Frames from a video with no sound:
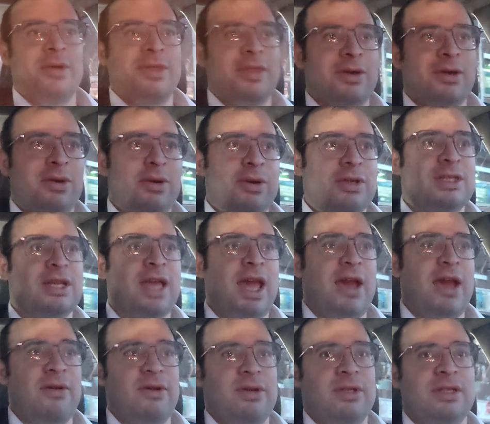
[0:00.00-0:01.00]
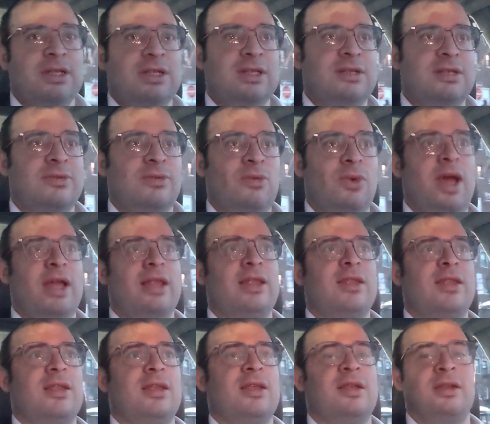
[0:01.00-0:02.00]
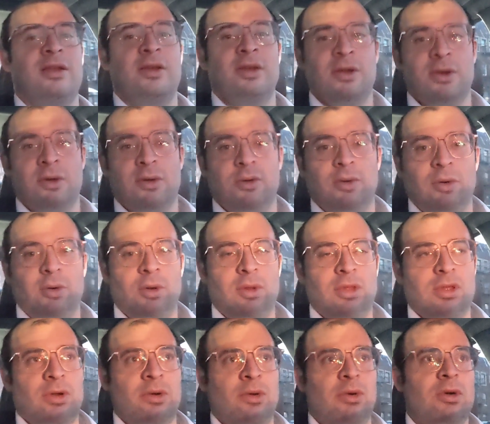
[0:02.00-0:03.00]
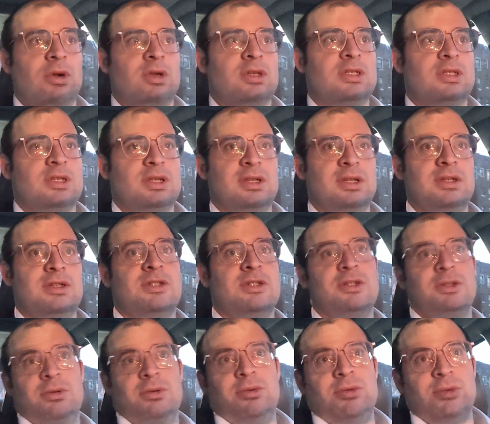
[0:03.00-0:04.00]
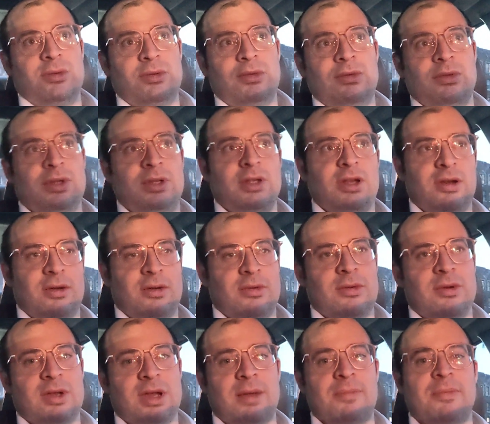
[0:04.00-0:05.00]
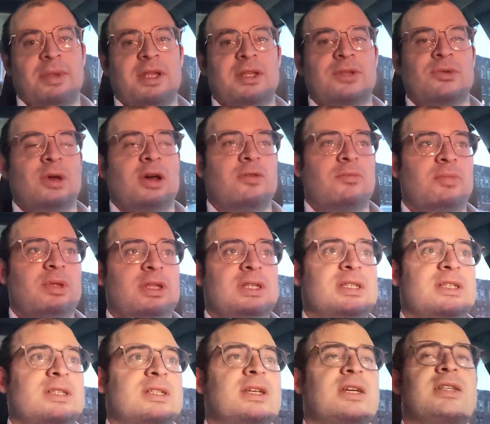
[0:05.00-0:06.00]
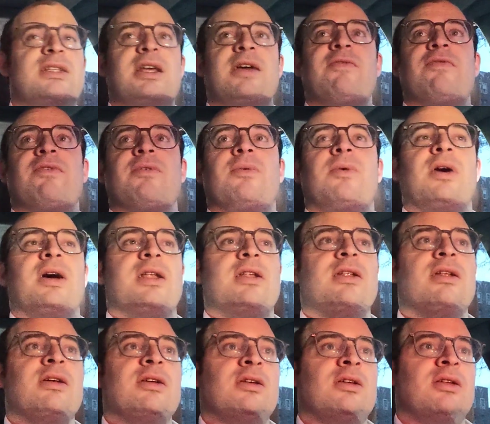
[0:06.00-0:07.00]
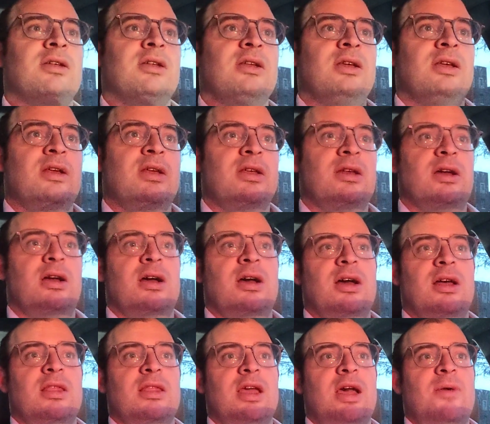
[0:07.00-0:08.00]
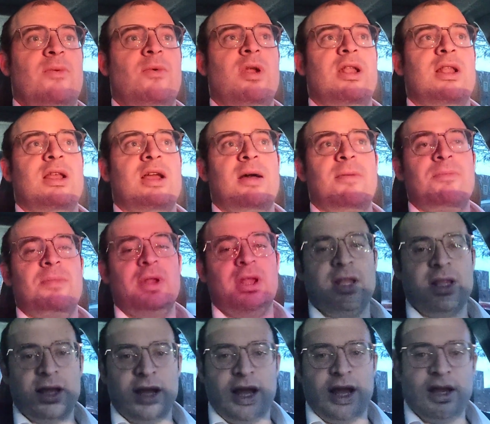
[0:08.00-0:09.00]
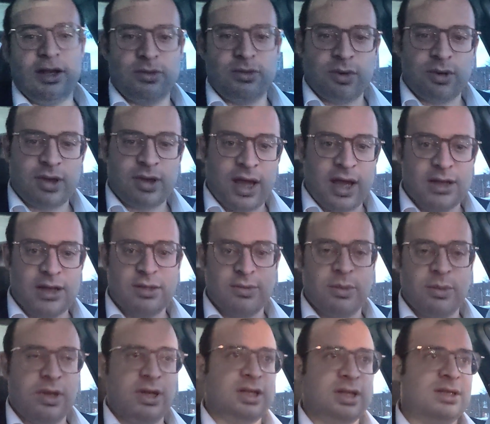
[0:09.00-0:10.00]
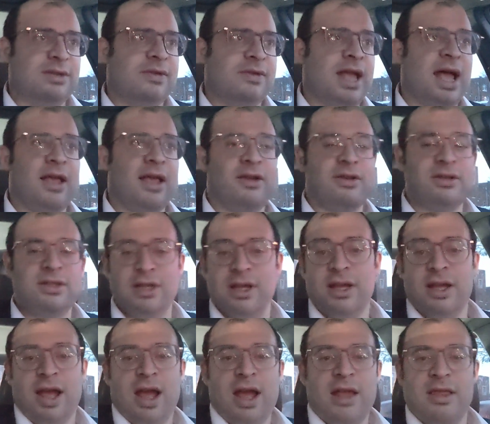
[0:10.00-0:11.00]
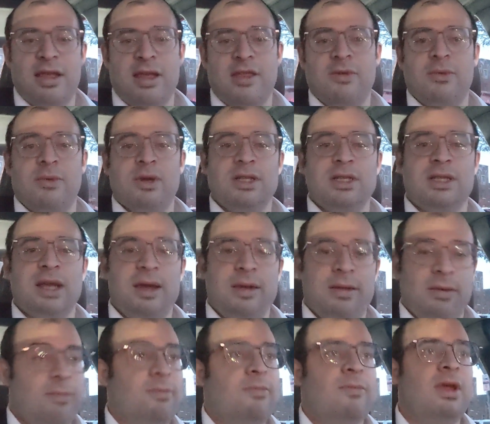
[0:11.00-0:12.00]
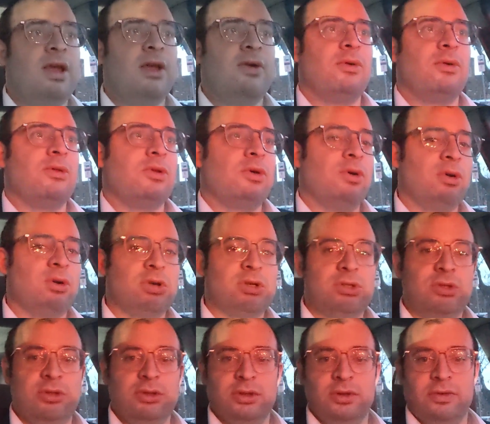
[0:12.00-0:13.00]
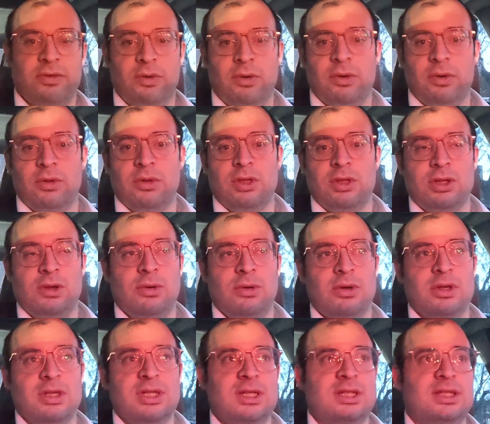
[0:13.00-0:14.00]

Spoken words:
The horse carriages went. All the horseshoe, companies went out of business except for one. That one company today is worth tens of millions of dollars, and they're the ones that make all the horseshoes for all the horses